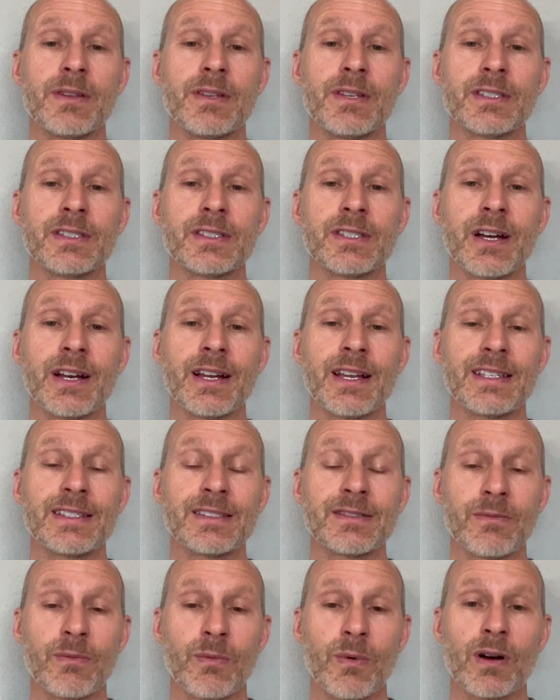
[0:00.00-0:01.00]
But this study
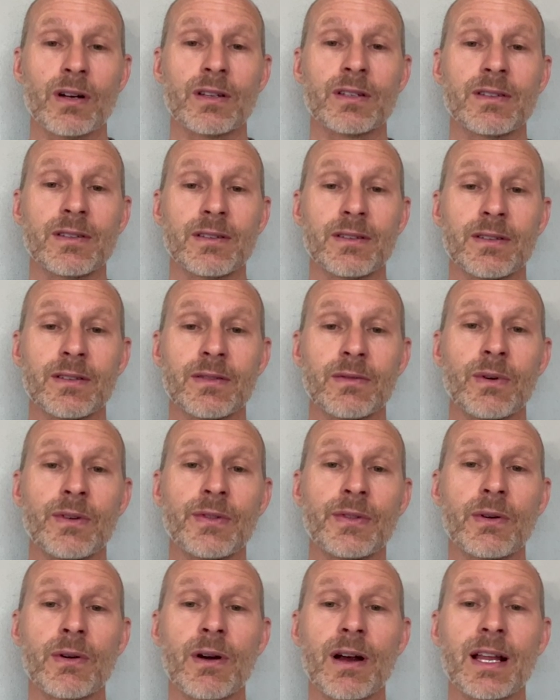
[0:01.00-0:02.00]
has worked
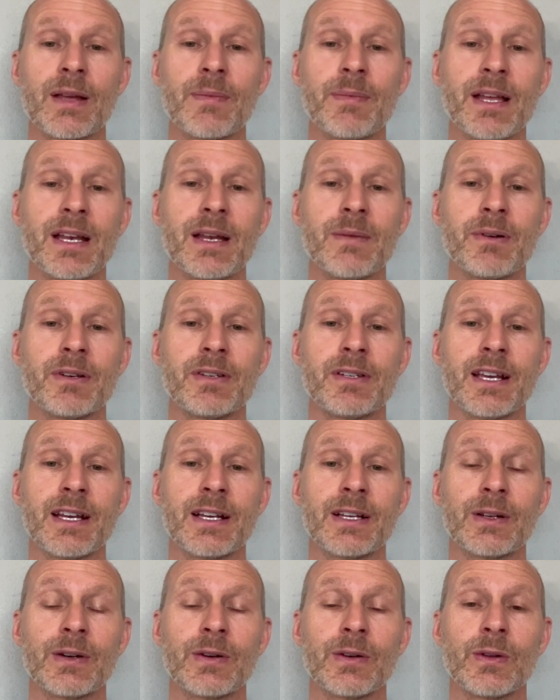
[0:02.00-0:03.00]
with chronic pain in
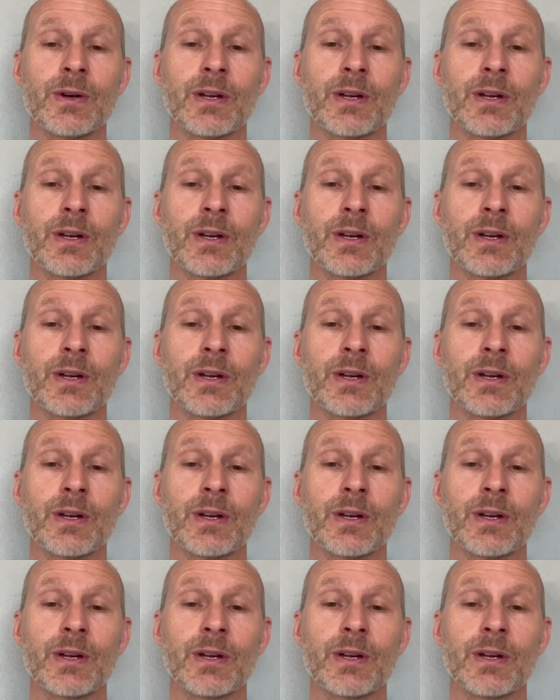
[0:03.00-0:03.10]
particular,